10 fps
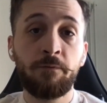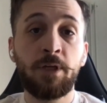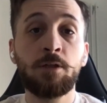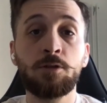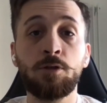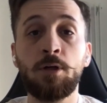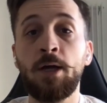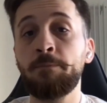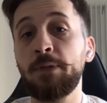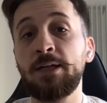We need to
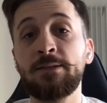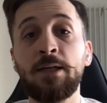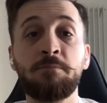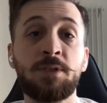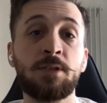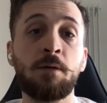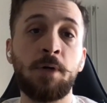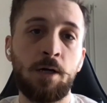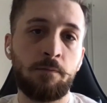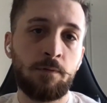apply them
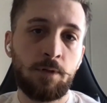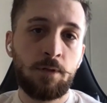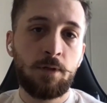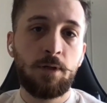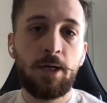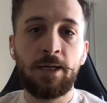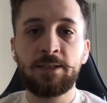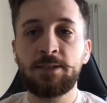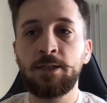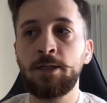somehow,
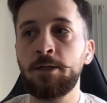and